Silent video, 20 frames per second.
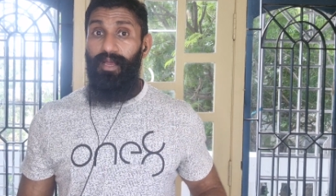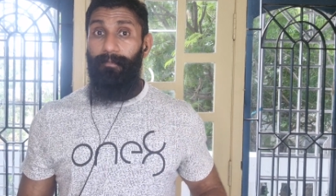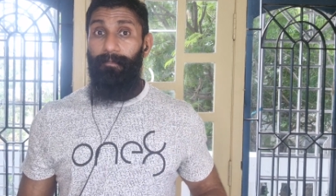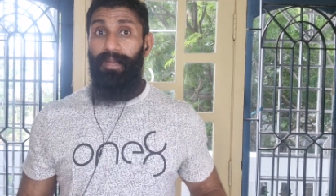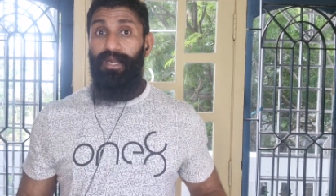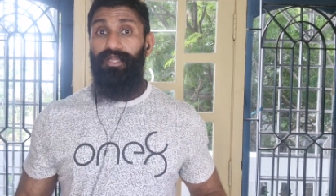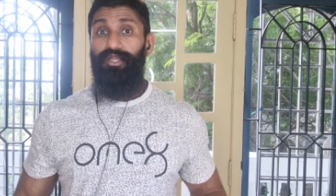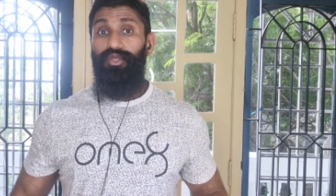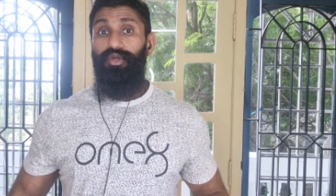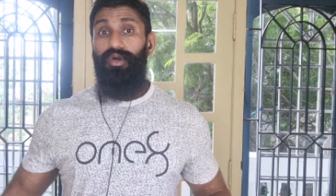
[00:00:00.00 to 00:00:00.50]

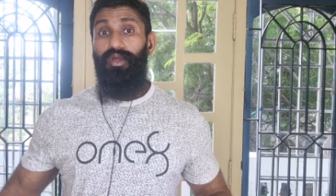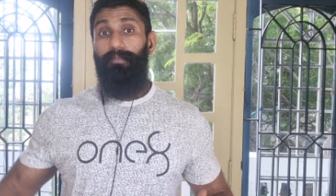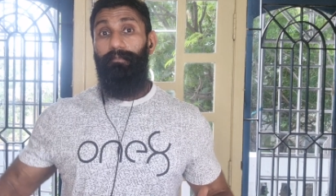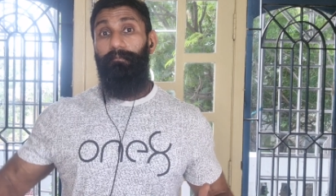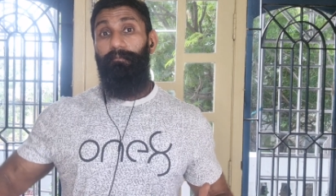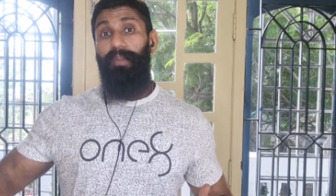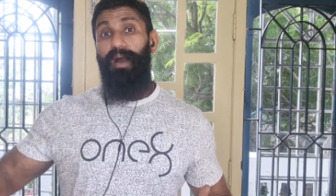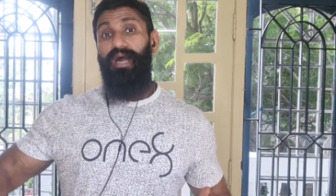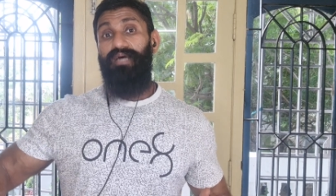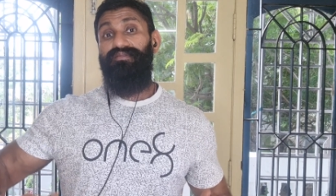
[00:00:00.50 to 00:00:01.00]
but you're
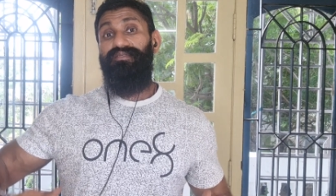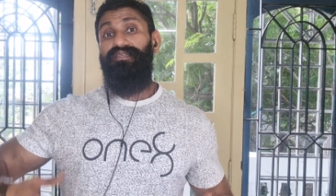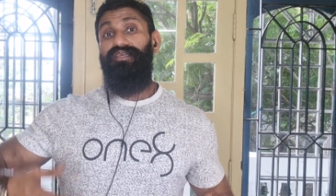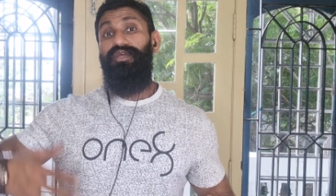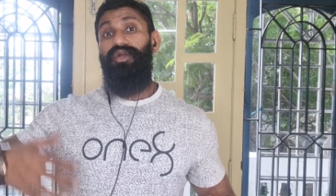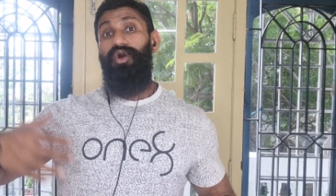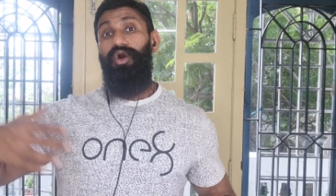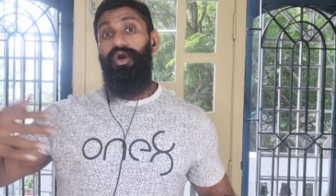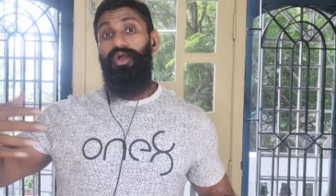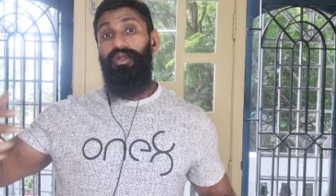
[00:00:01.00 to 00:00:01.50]

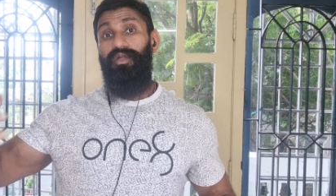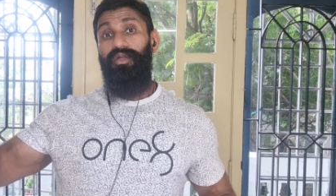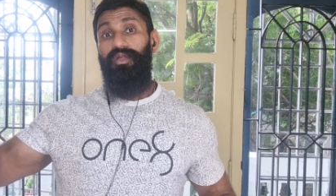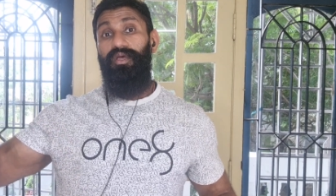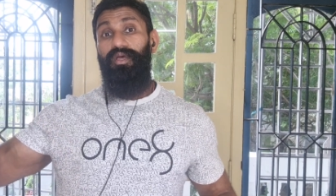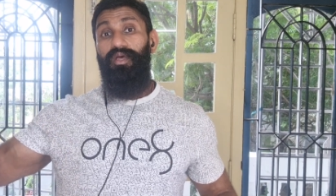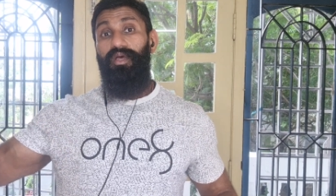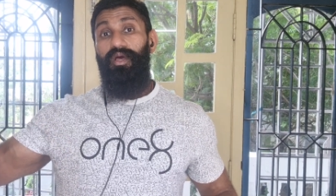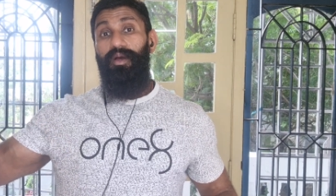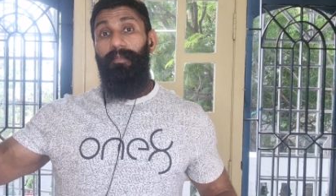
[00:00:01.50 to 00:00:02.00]
passing on
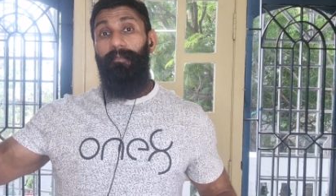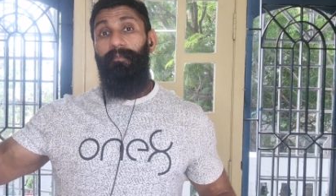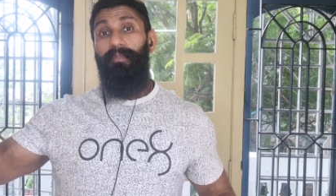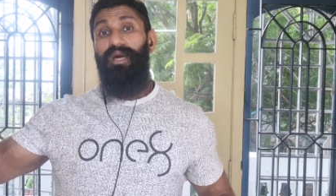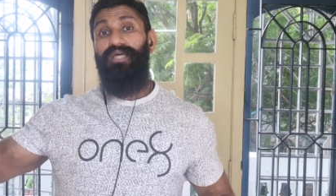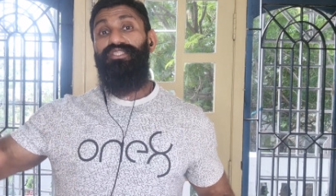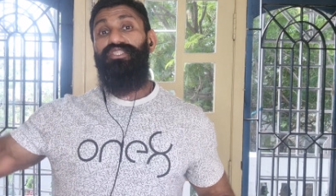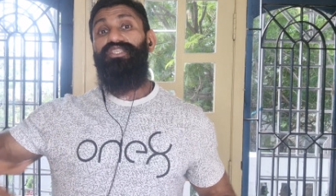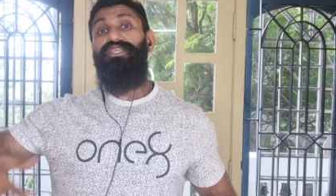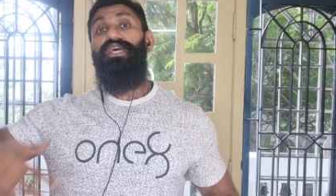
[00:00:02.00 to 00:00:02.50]

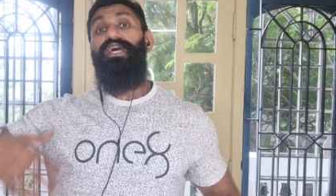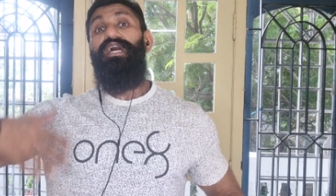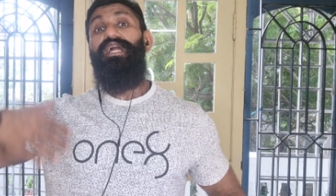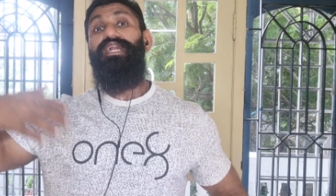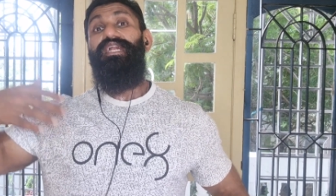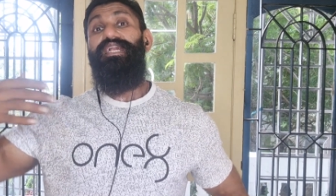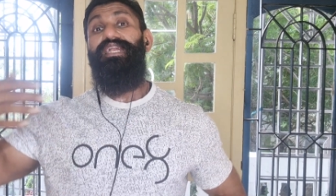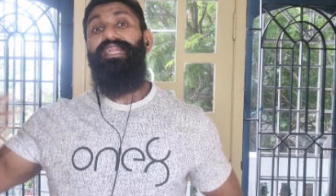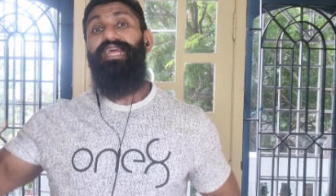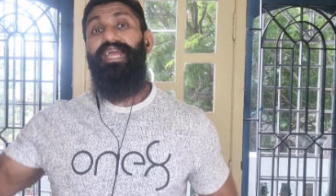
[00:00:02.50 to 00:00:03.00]
much
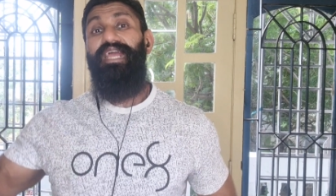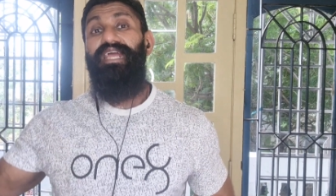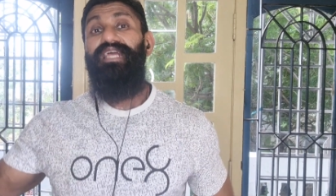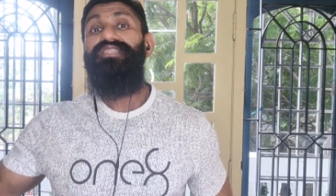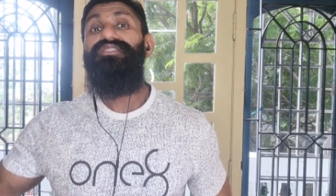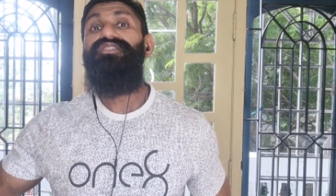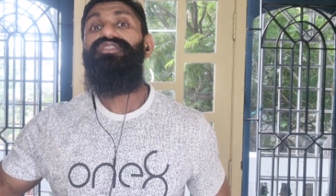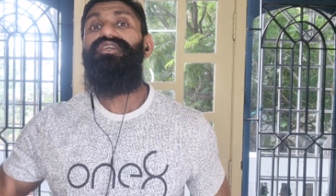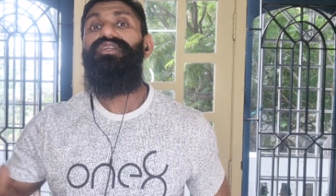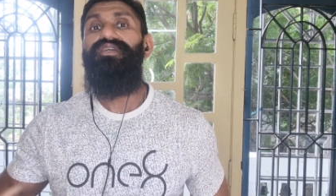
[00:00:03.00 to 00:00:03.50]

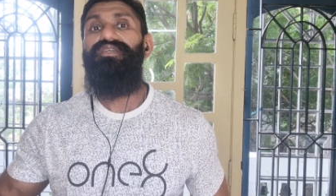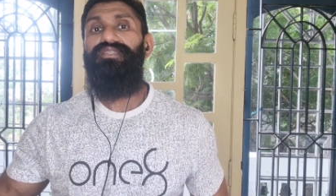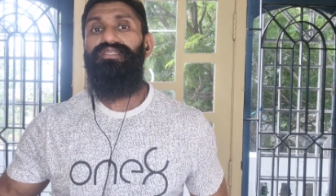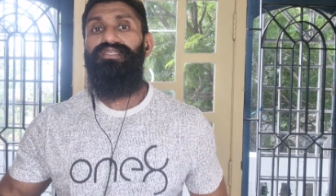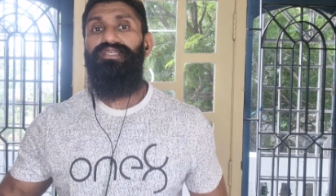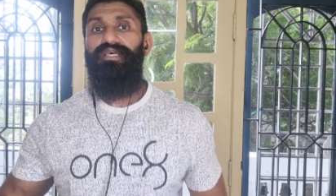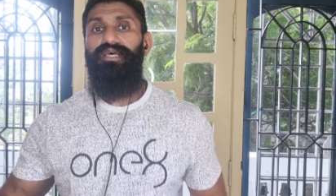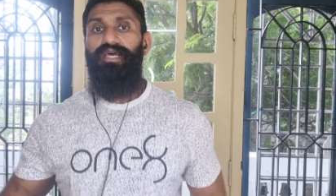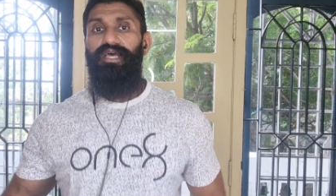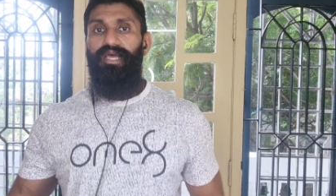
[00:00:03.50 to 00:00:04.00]

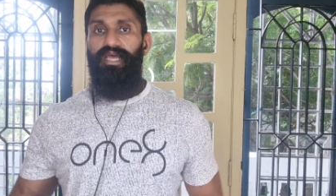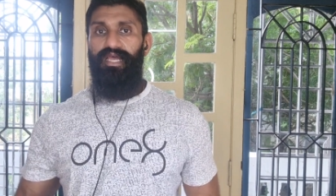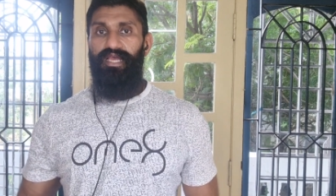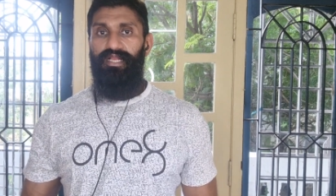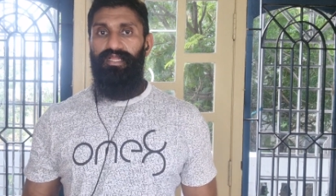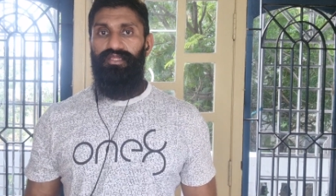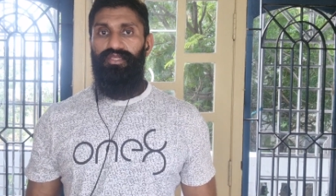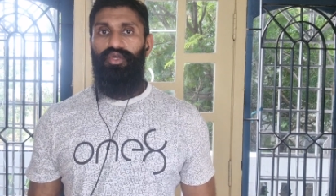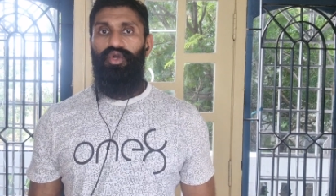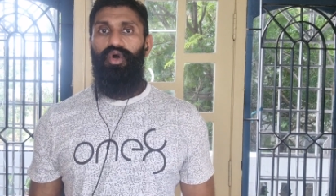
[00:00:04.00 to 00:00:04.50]
dangerous
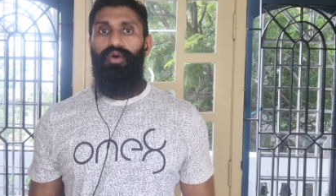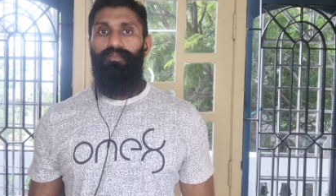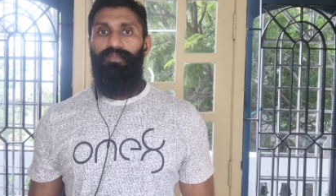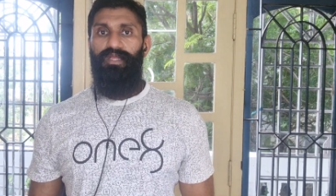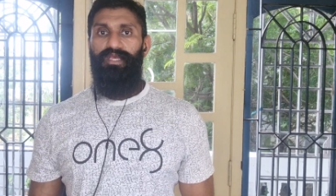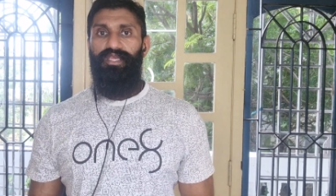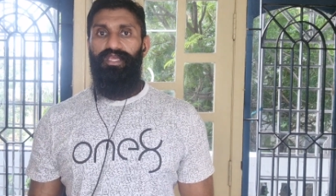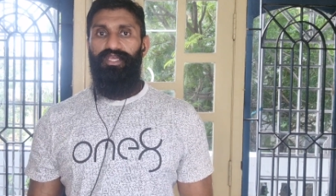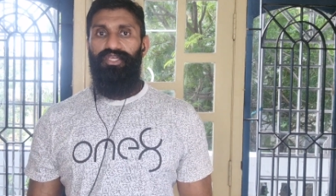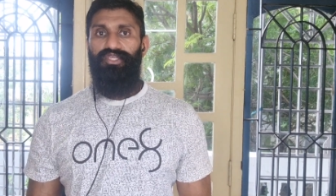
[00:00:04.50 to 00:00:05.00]
health
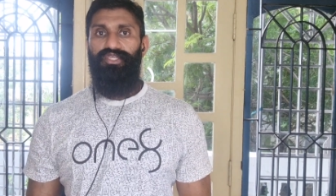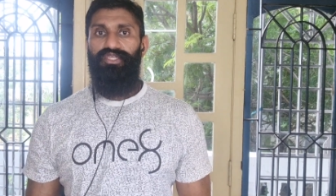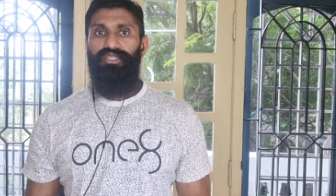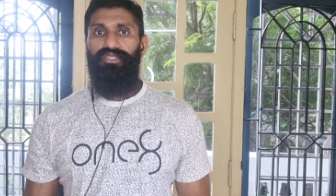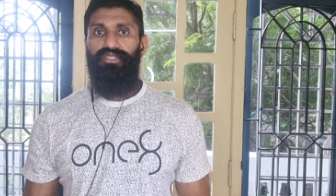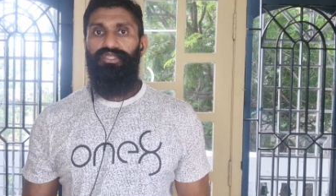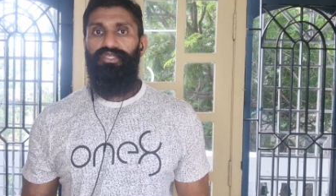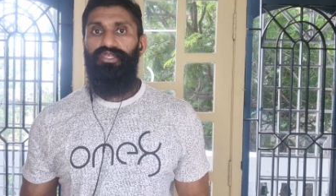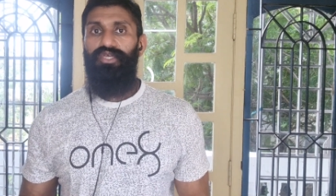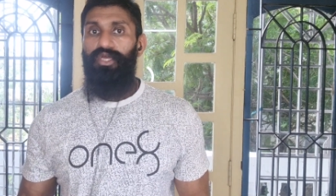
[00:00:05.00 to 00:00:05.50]

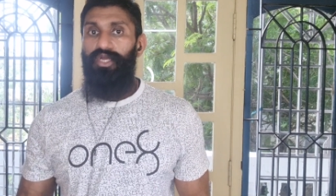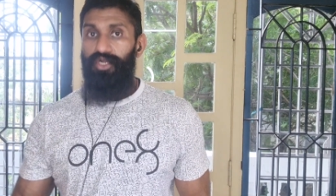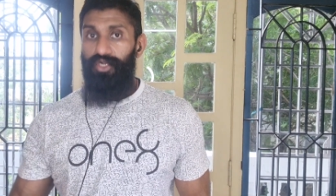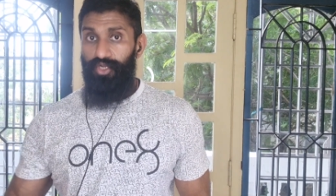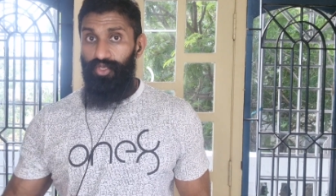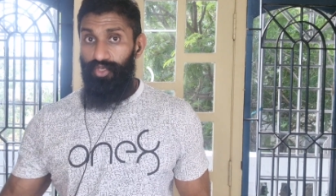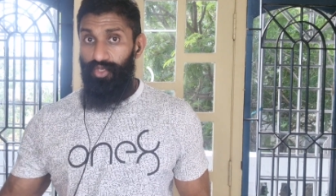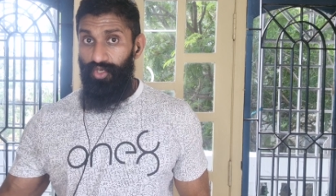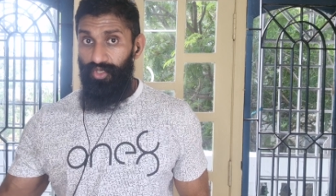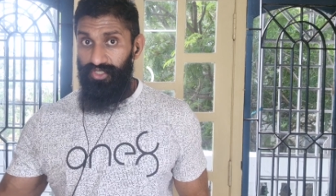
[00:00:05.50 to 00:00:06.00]
complications
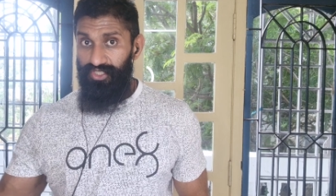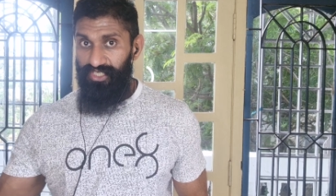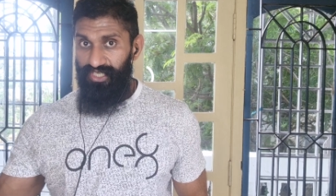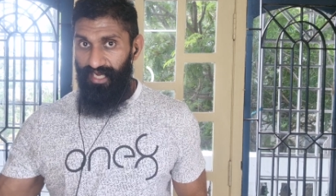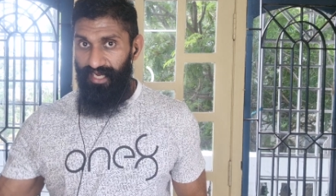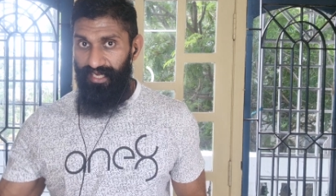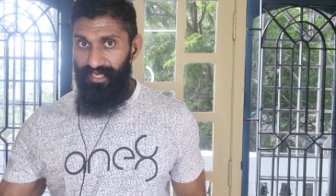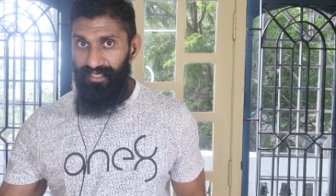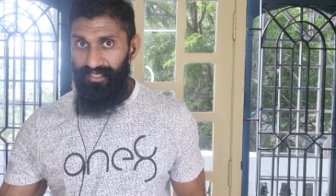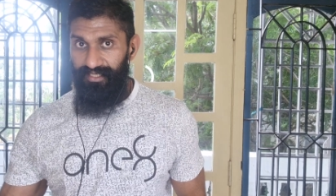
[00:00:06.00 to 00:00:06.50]
to your
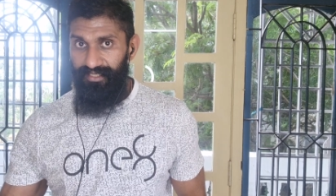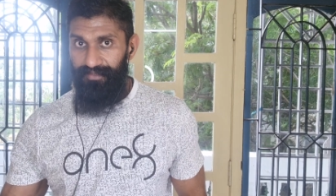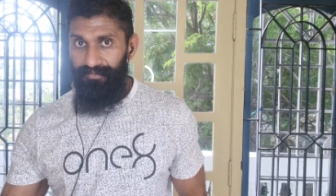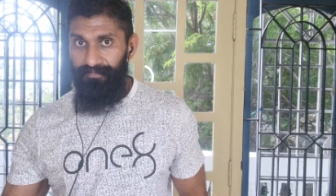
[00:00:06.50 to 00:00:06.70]
child,